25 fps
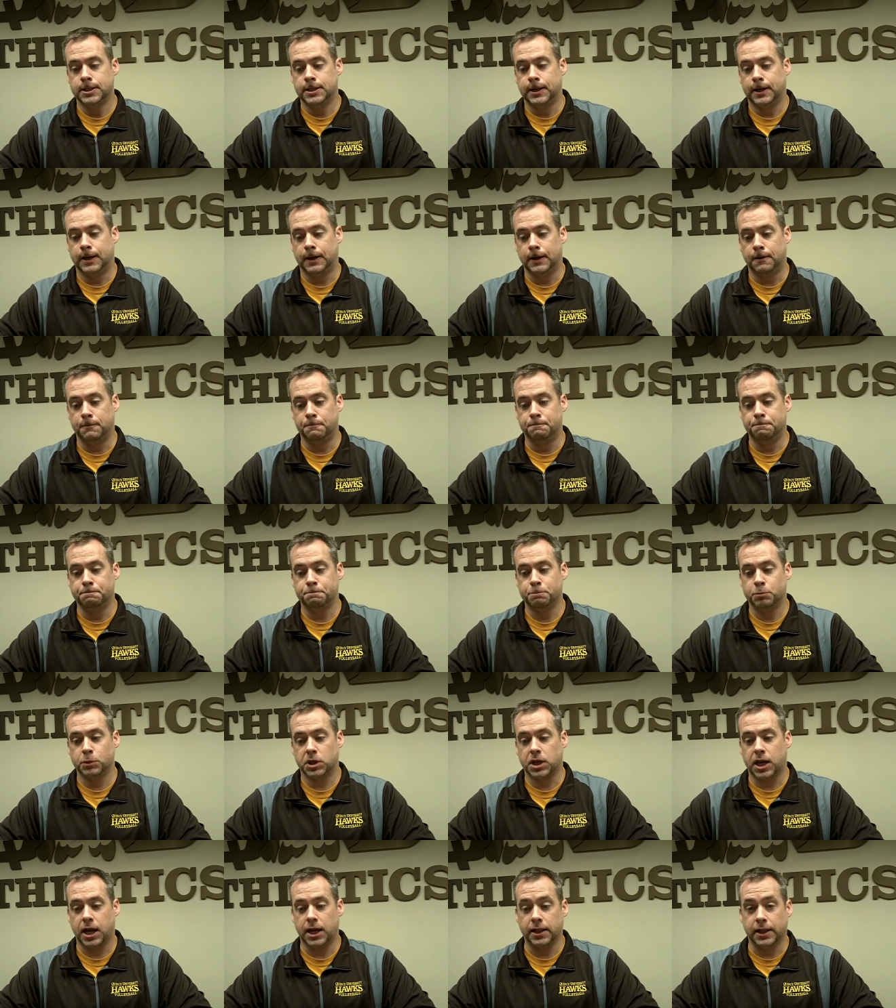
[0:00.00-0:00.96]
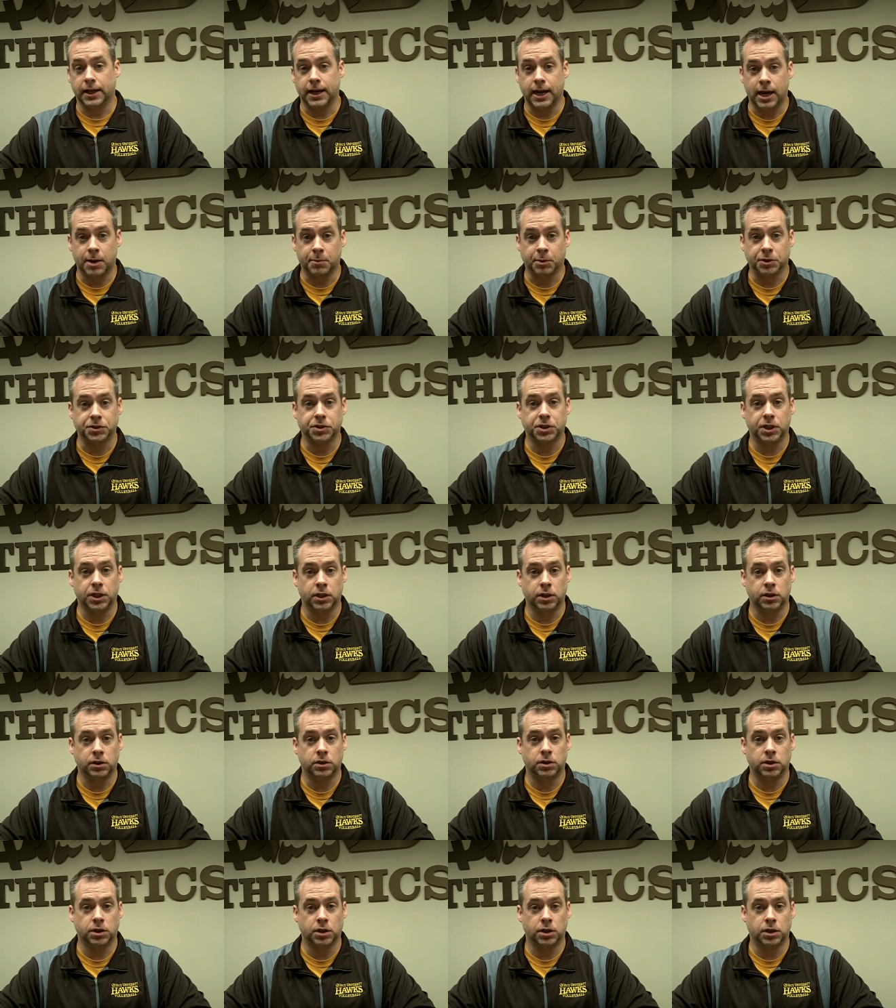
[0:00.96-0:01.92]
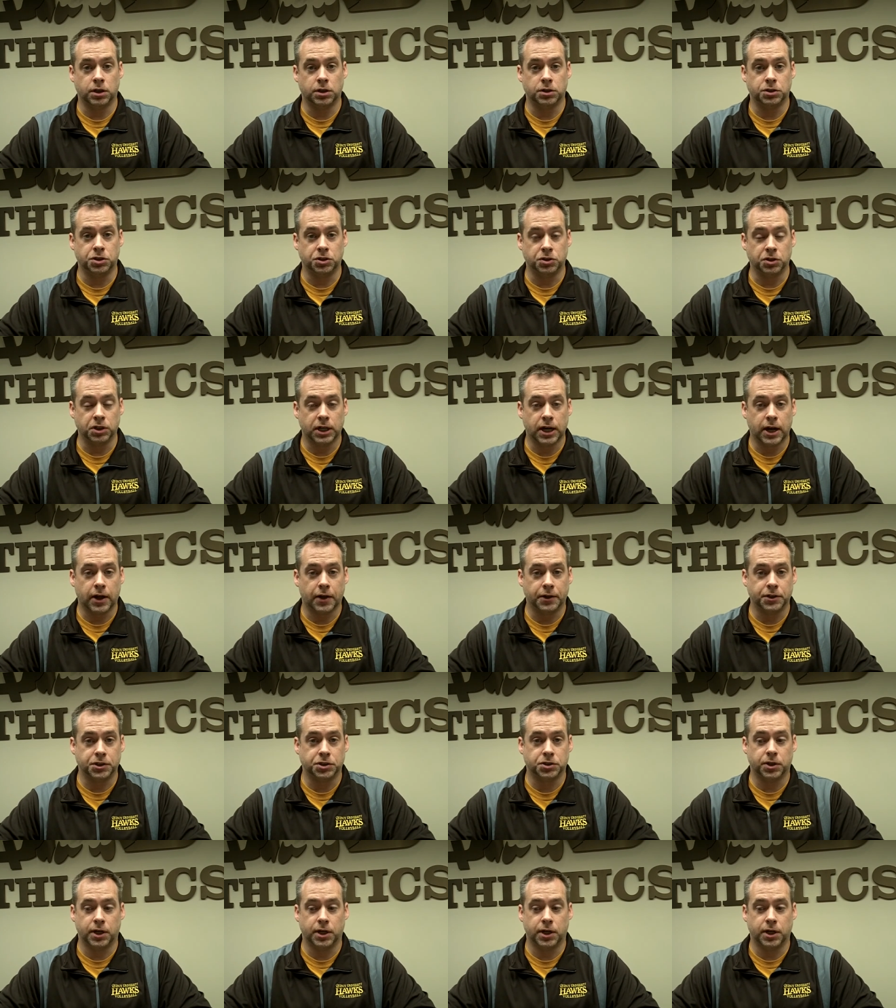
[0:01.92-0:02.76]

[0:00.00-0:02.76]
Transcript: Um, Kayla Hamilton, the junior college